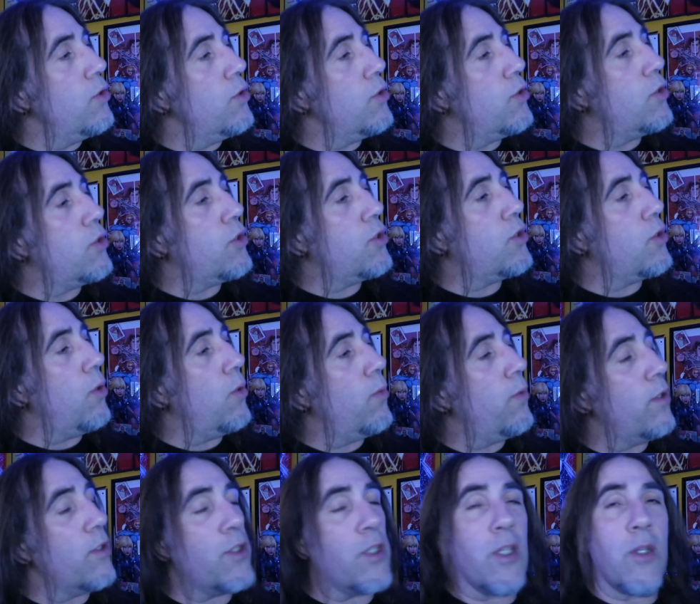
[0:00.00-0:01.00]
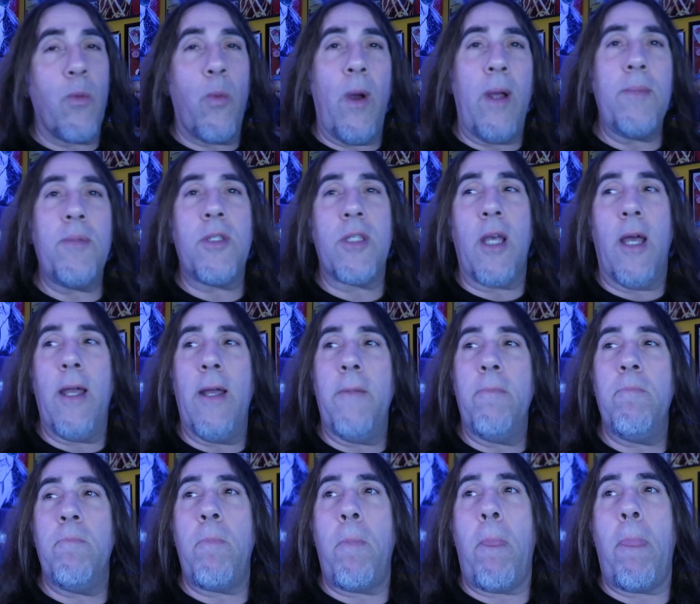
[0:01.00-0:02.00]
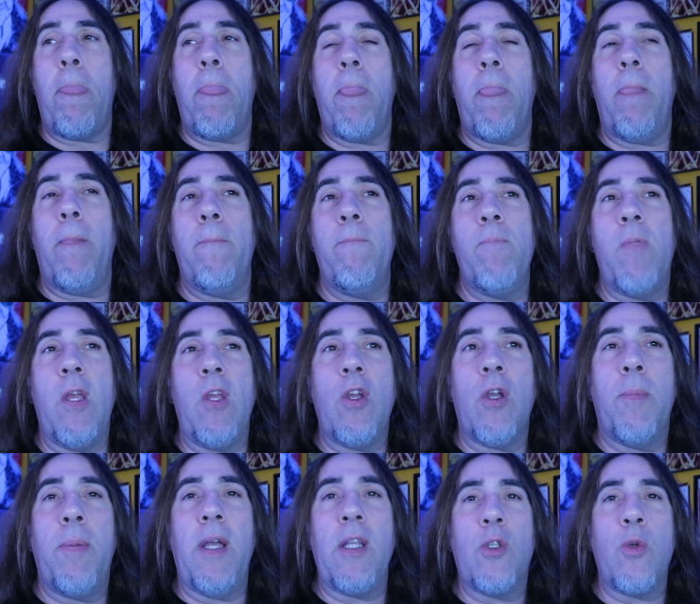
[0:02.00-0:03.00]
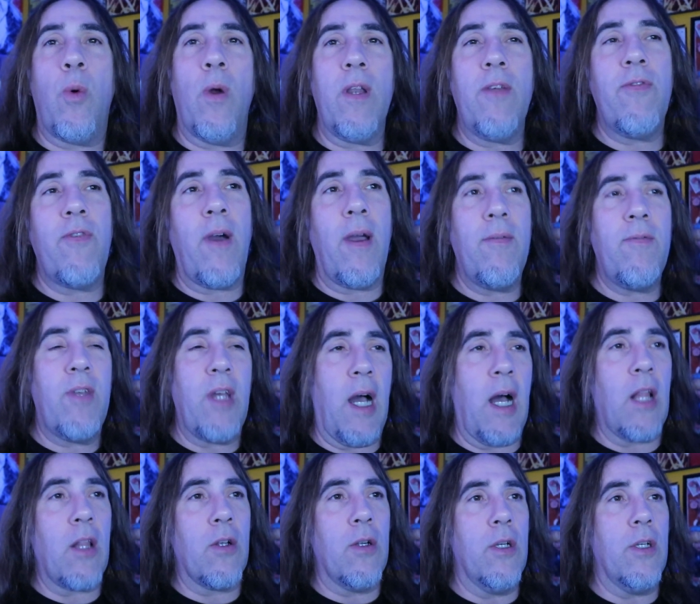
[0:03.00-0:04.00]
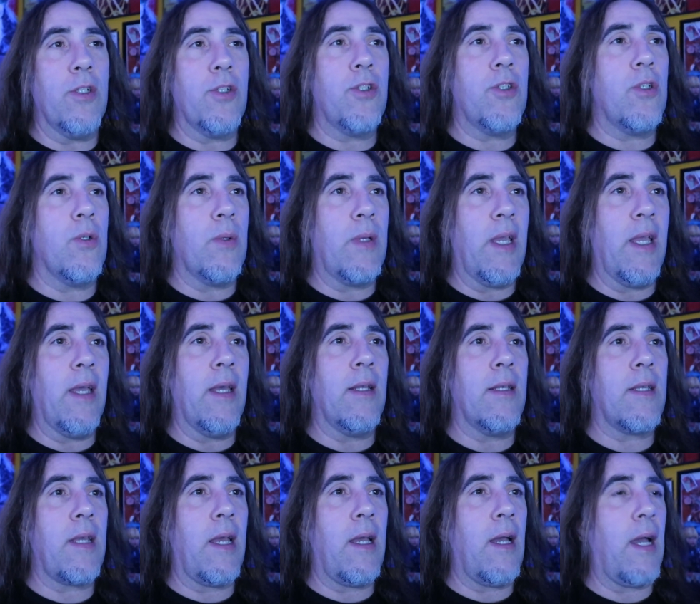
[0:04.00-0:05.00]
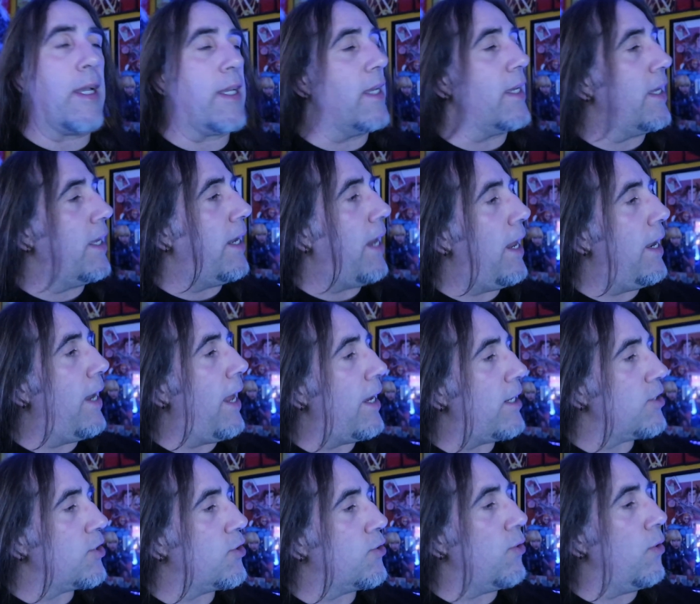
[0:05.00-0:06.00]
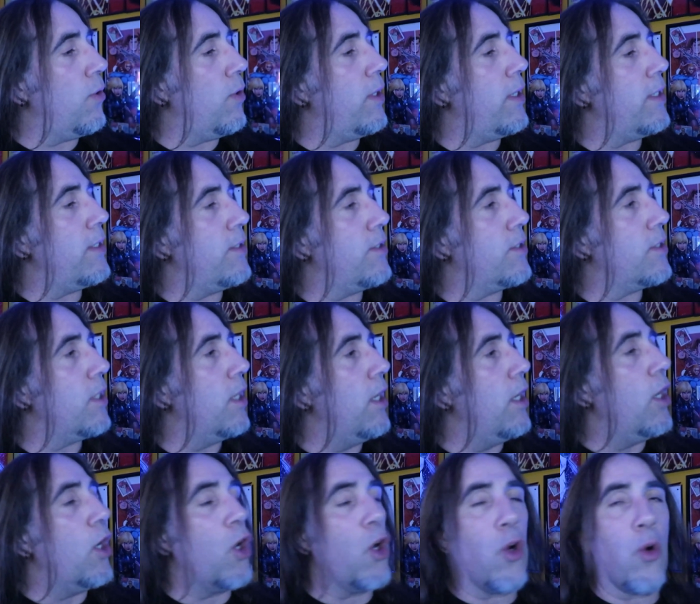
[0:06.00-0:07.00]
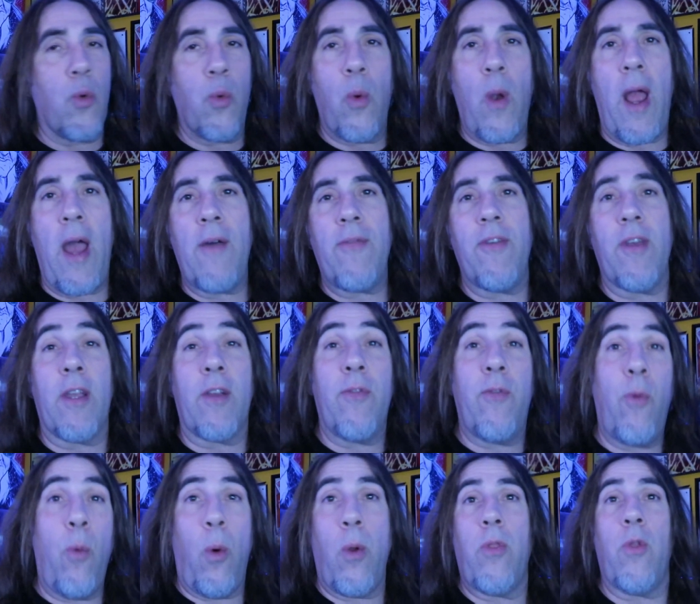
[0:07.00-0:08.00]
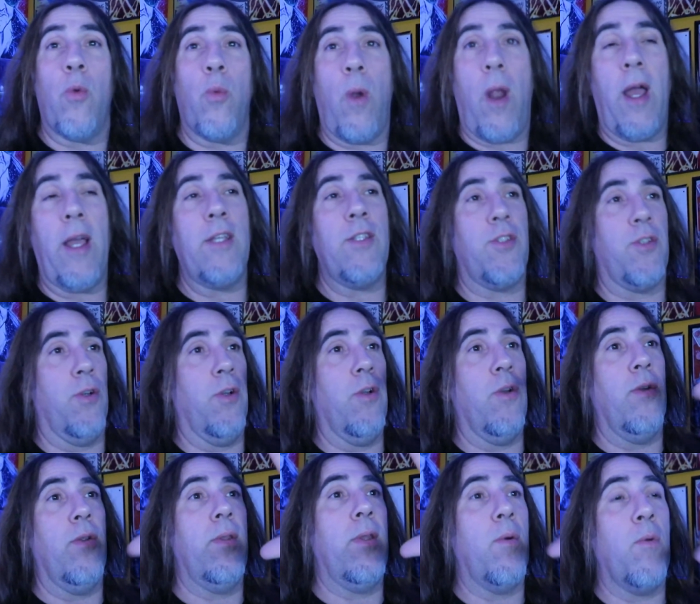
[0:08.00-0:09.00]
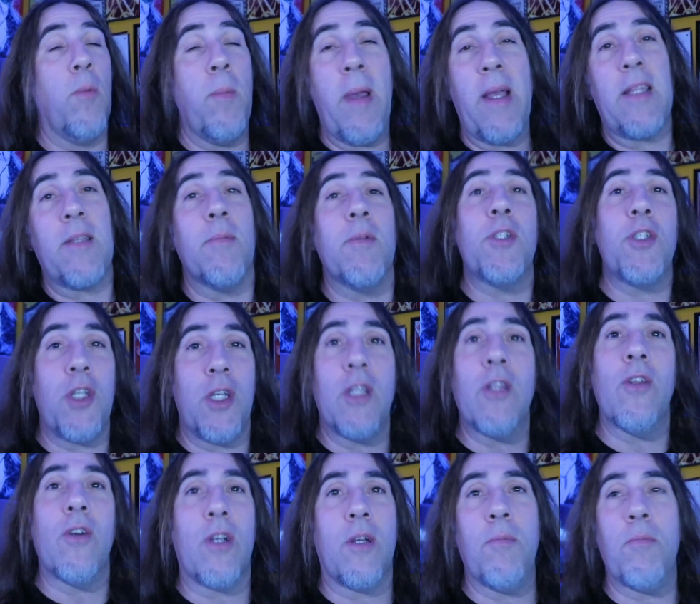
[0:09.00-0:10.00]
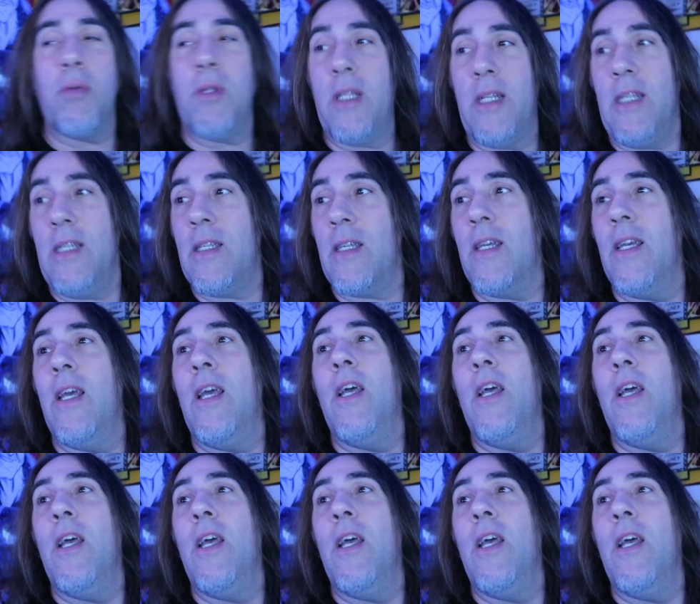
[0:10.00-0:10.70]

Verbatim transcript: So there's a website that you can pay twenty-five dollars to get. I can get an Asteroids graphic for the riser that will make the machine look complete.